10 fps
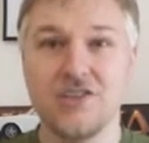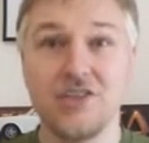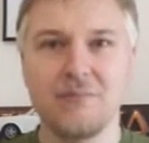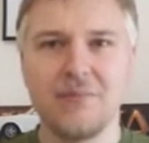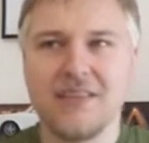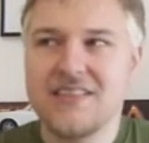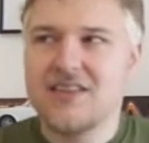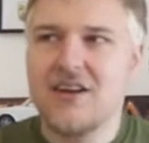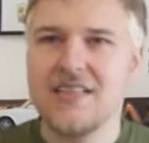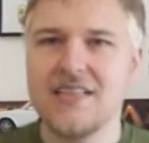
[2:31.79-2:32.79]
jumping at
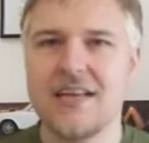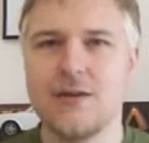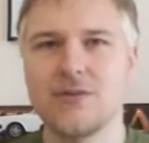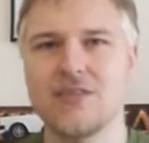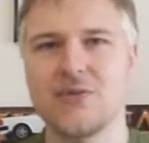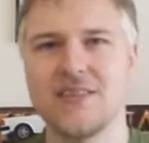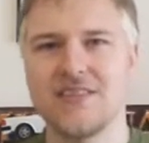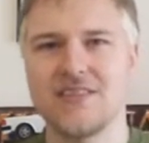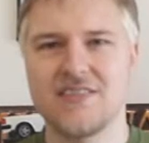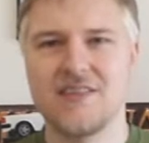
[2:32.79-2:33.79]
tiny house
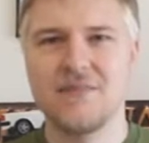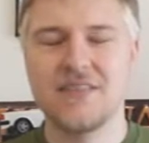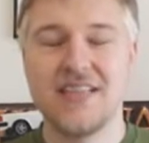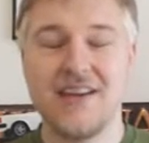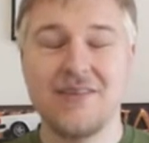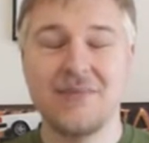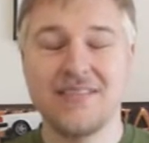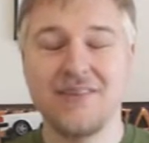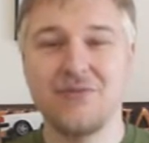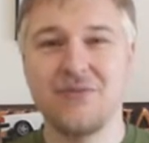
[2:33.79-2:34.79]
noises, scaring
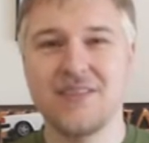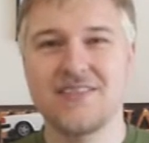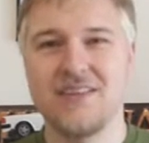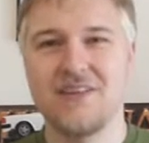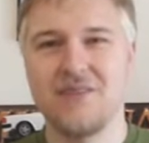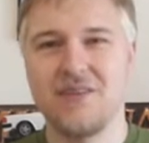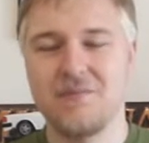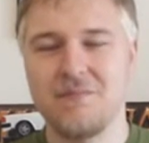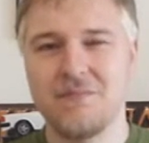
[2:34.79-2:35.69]
myself worse than ever.